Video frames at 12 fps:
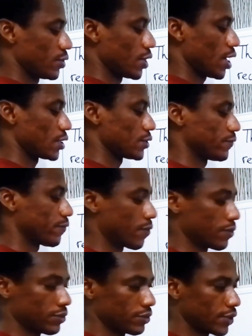That's
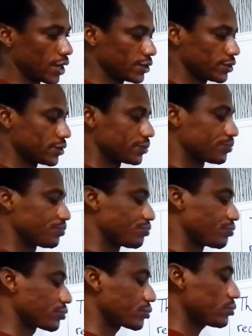4. Alright,
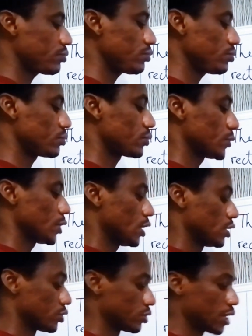
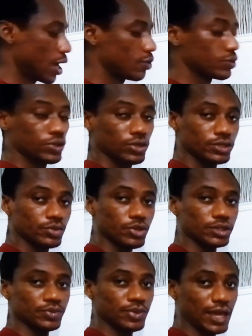so now we know the
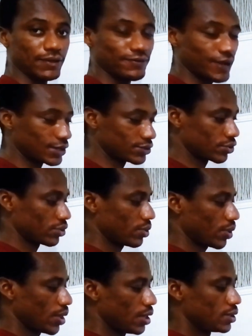multiplying factor,
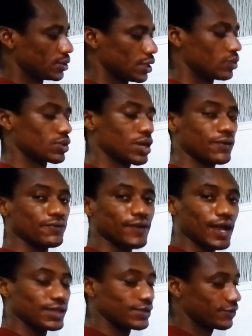then we can
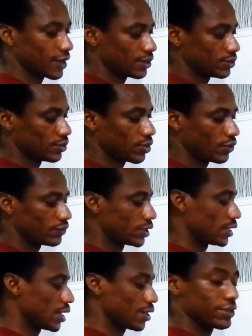find the value of
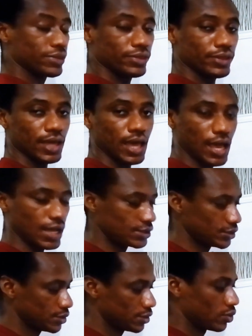the length
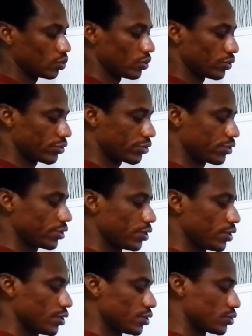and the width.
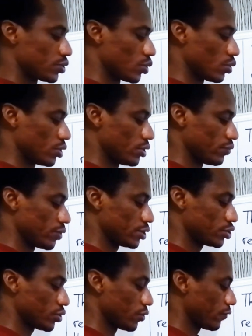So in
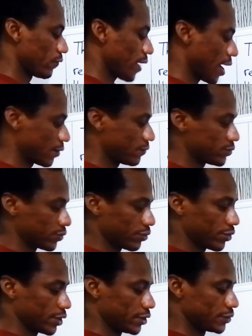ratio 5 to
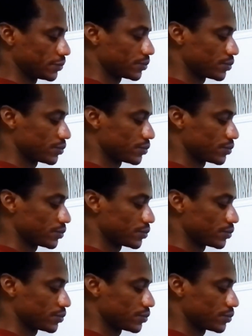3,